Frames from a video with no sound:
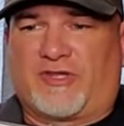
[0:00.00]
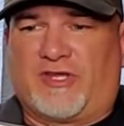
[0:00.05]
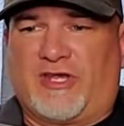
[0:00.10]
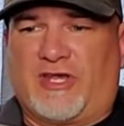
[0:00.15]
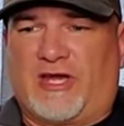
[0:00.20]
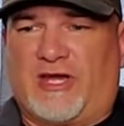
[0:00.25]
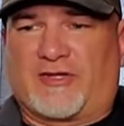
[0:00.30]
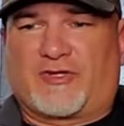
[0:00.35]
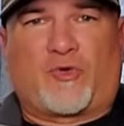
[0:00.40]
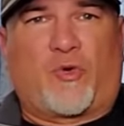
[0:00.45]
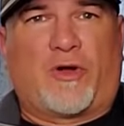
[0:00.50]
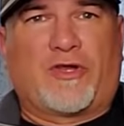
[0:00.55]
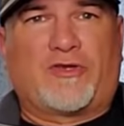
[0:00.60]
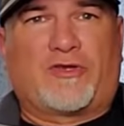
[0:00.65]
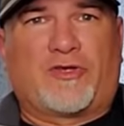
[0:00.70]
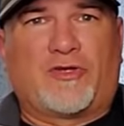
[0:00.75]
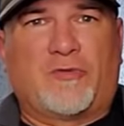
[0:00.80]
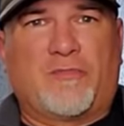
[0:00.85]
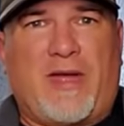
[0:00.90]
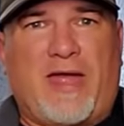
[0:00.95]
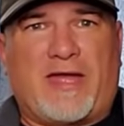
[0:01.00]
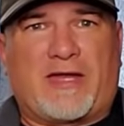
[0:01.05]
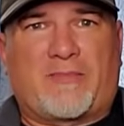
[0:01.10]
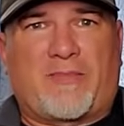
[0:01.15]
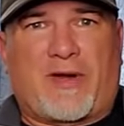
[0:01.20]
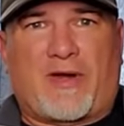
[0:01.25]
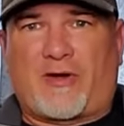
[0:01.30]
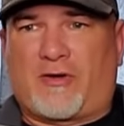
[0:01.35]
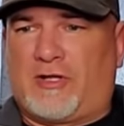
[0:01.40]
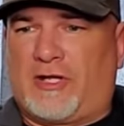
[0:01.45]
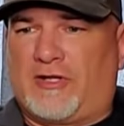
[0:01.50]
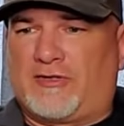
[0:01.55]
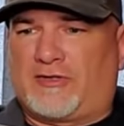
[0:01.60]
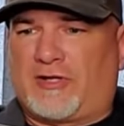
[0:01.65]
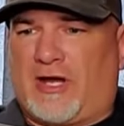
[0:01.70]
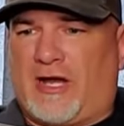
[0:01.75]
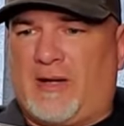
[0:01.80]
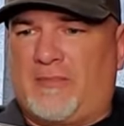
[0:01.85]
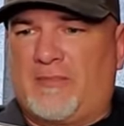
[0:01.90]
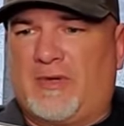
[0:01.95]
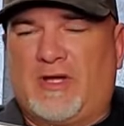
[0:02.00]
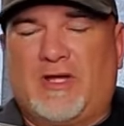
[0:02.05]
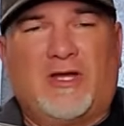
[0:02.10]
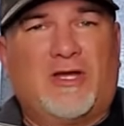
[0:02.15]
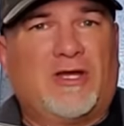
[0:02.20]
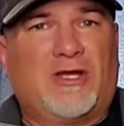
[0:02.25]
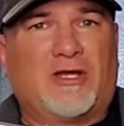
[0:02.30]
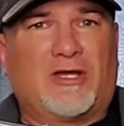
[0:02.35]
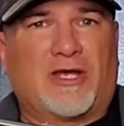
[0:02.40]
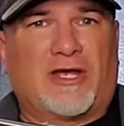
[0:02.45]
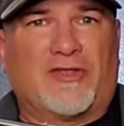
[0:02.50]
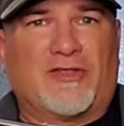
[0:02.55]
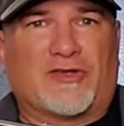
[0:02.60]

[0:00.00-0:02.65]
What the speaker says: the 22 mag barrel on top and